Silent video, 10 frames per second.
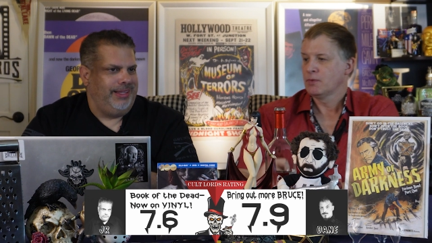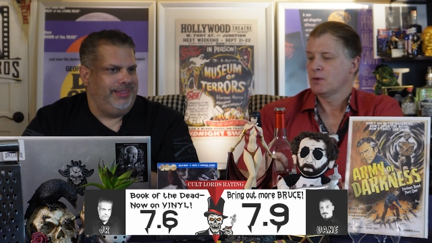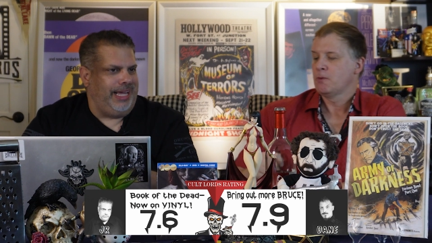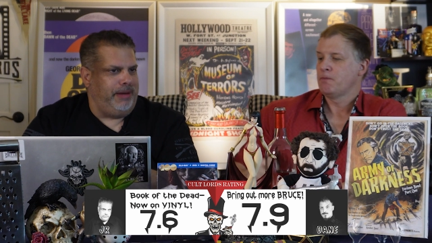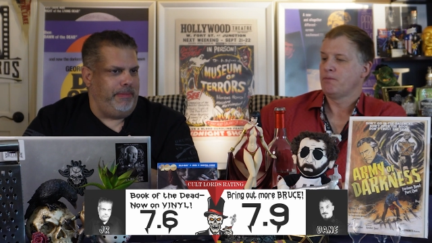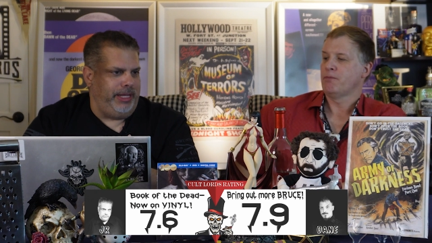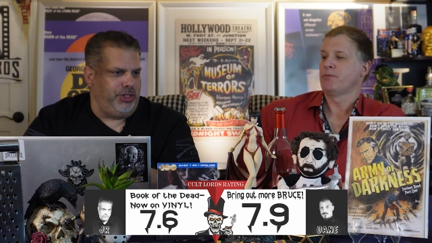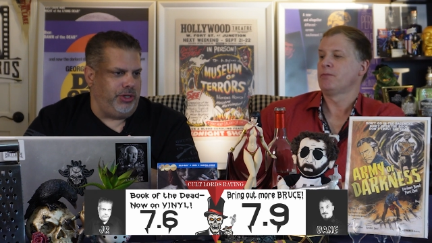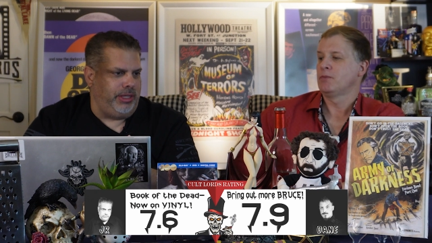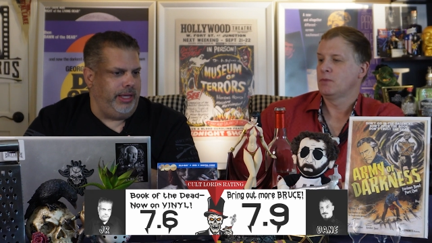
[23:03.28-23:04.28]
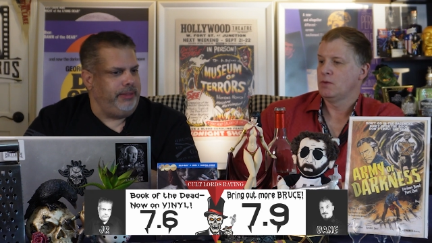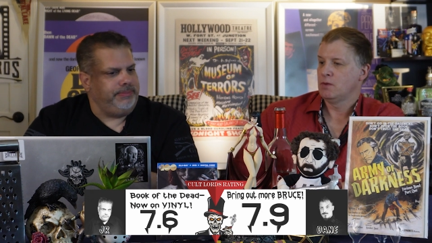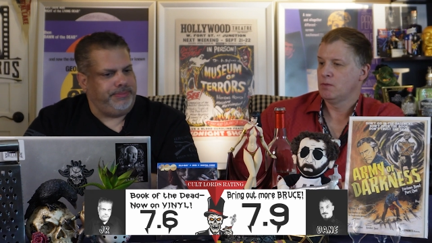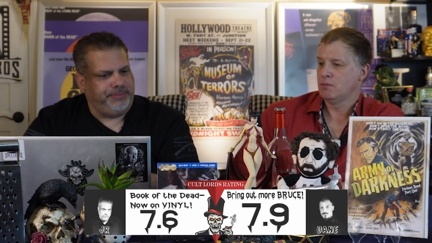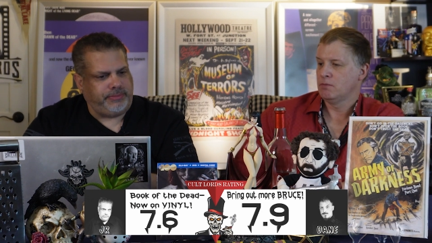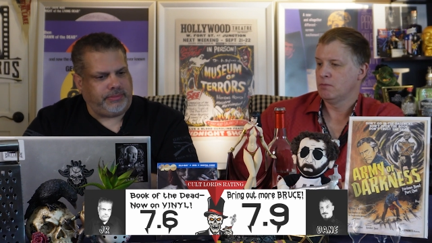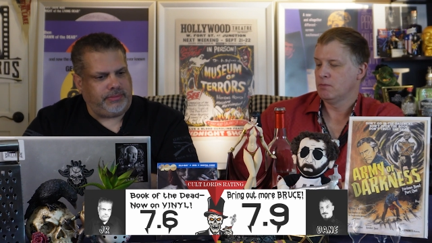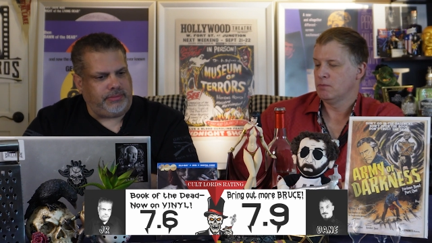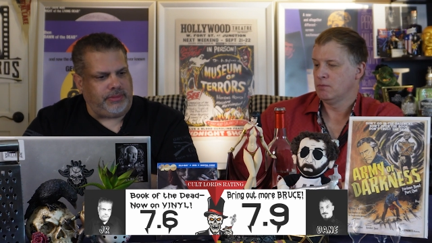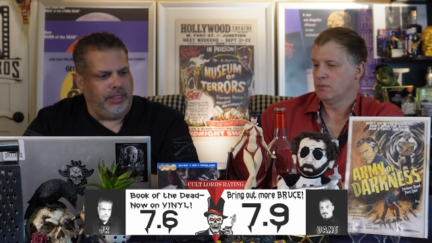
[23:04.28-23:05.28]
Speaker 1: Not a major thing.
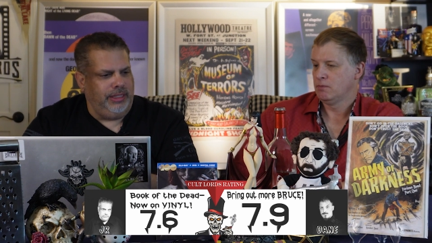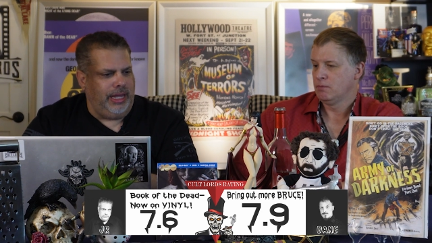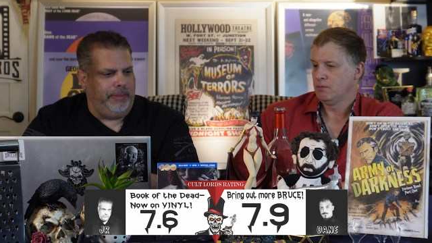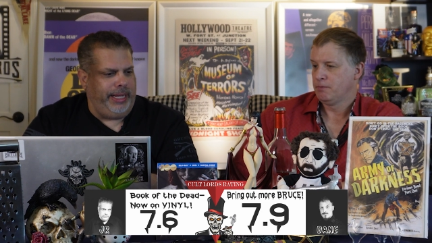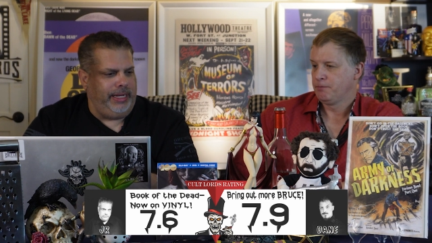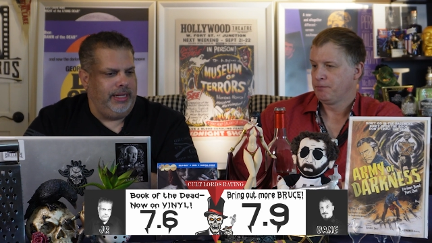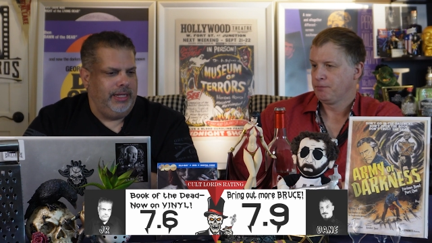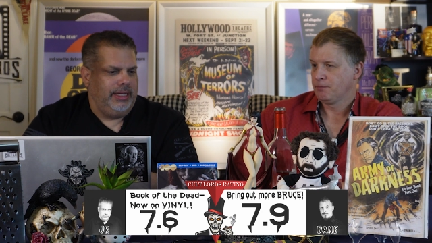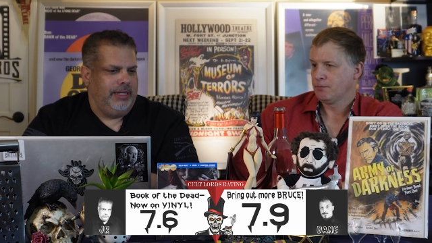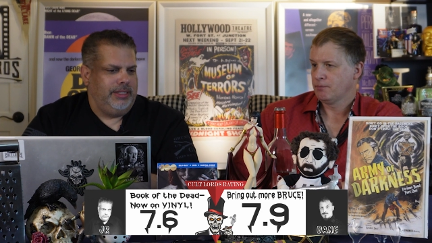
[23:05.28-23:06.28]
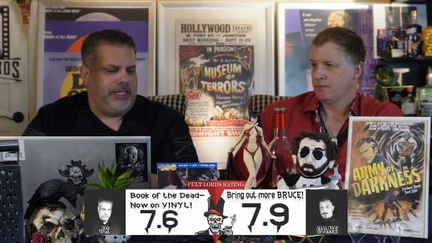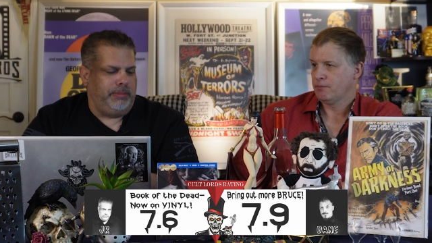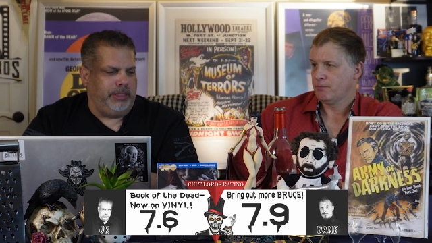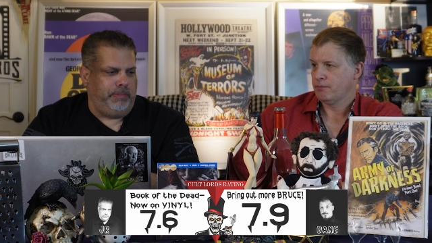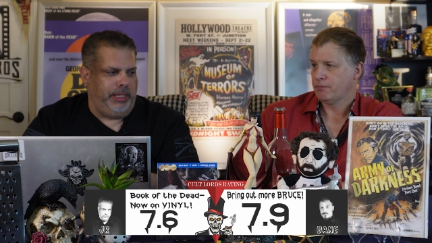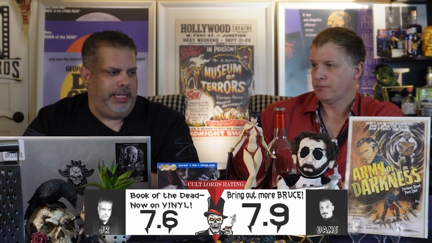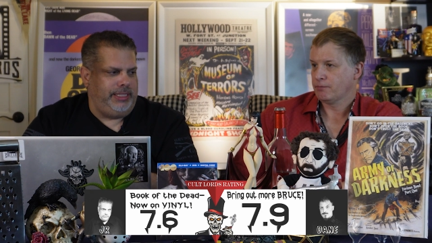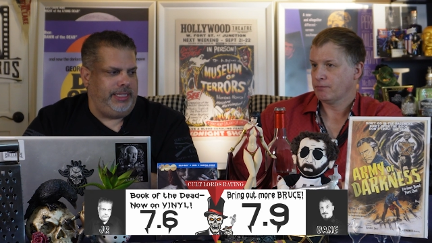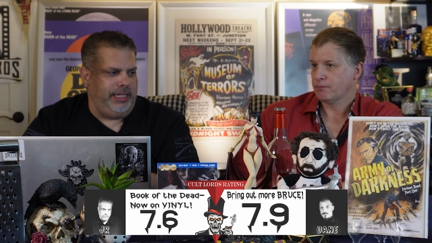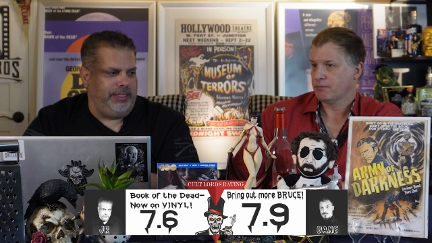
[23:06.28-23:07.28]
I mean, some of the
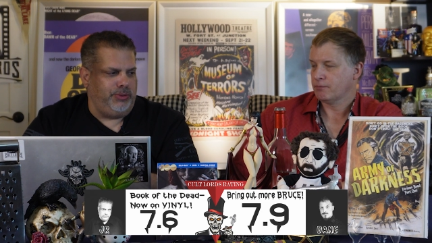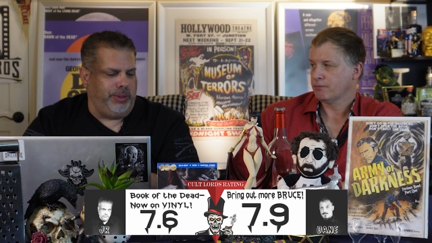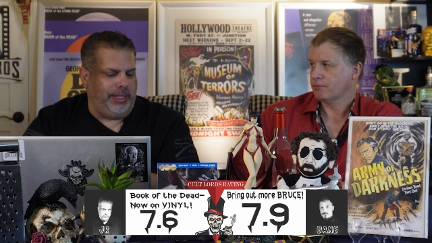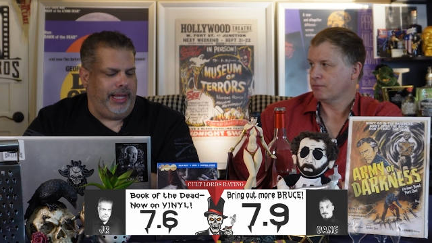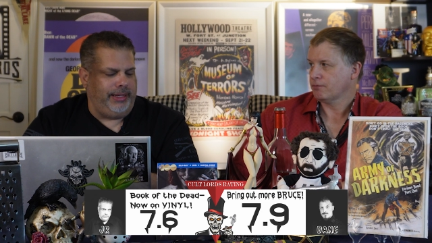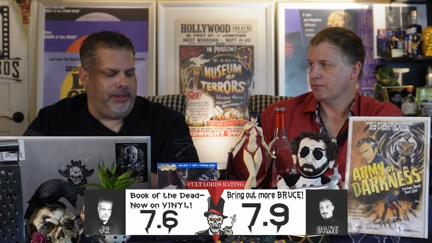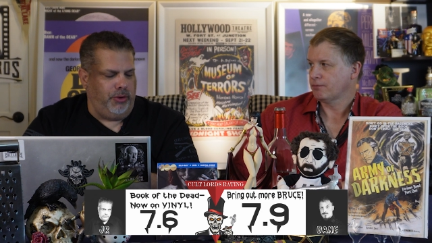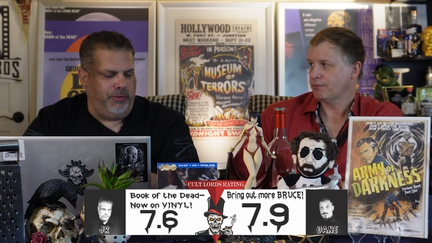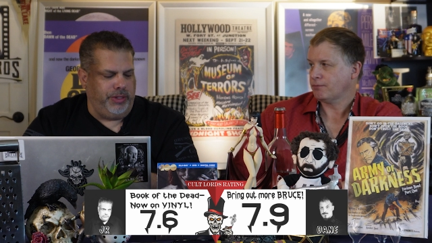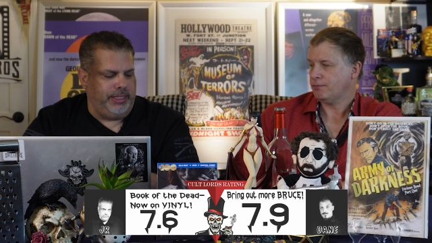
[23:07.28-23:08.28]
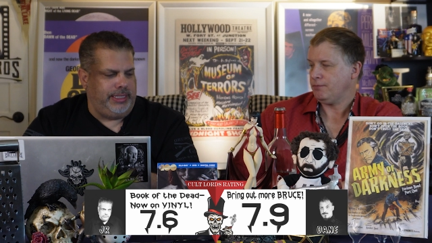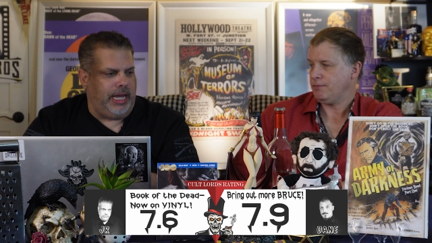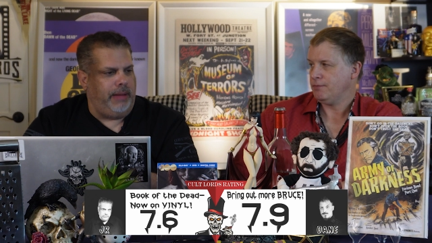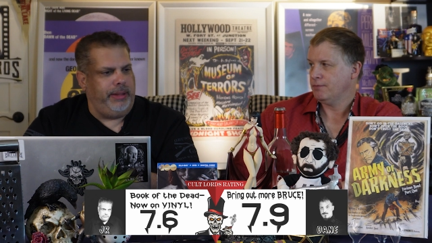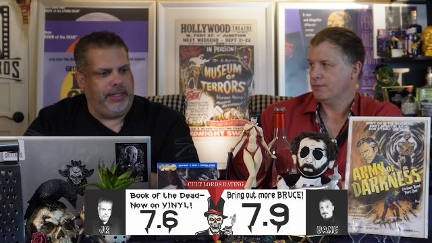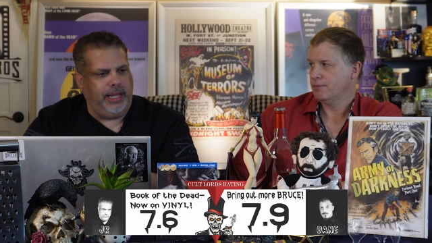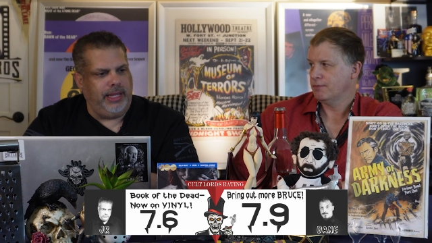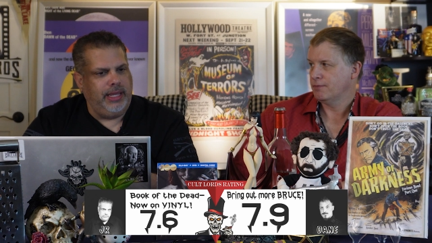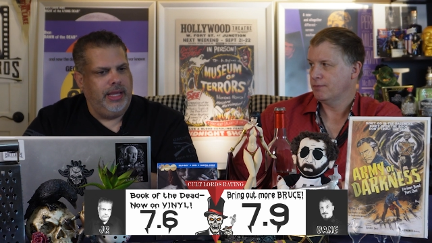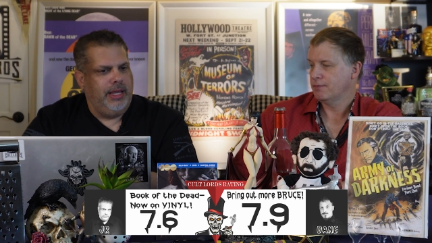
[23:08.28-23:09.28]
blood scenes were like over the top and
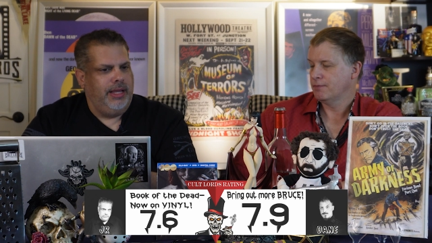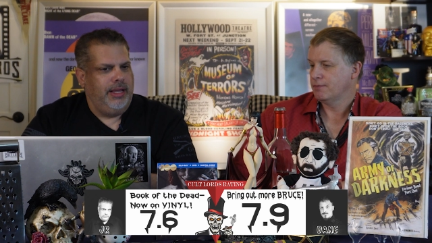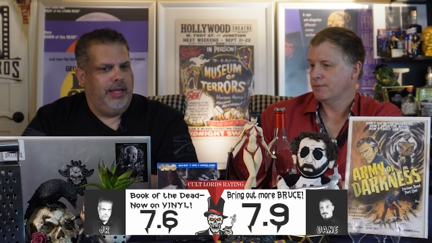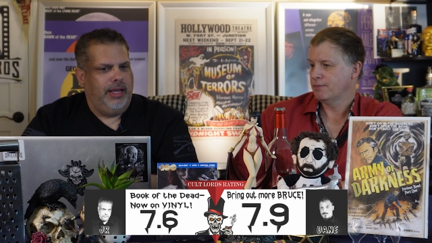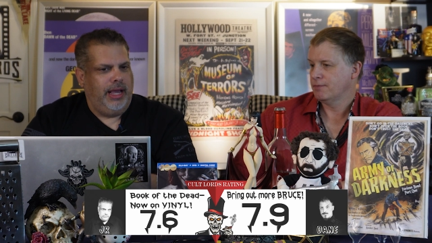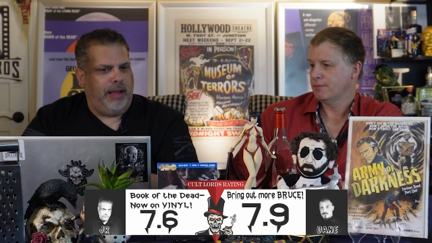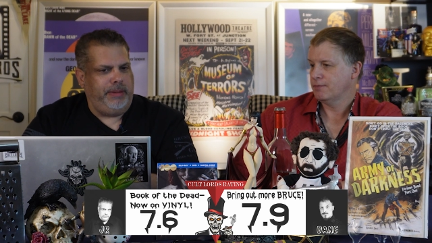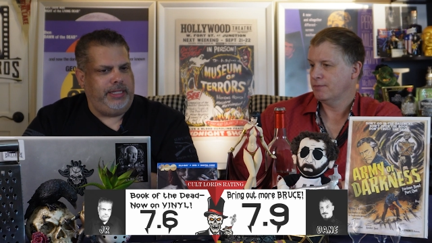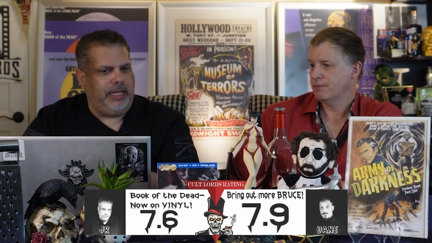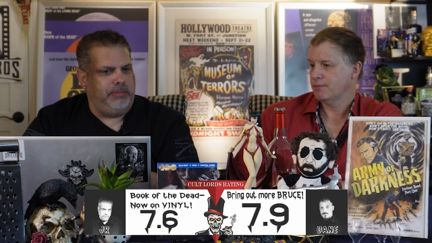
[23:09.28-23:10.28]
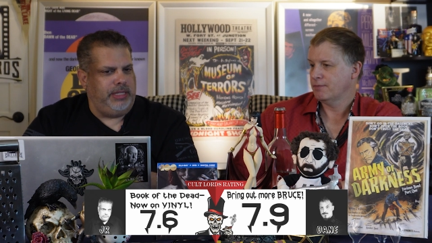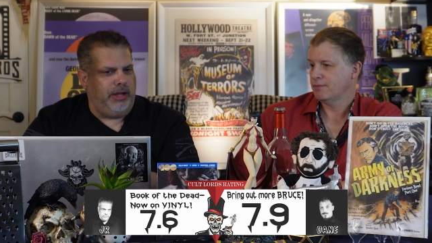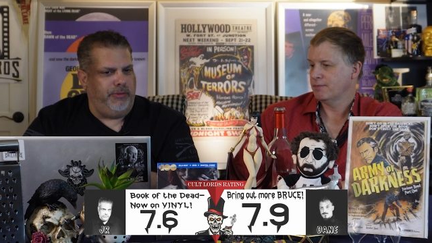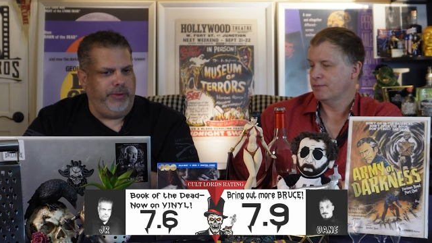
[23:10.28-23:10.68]
like how many times now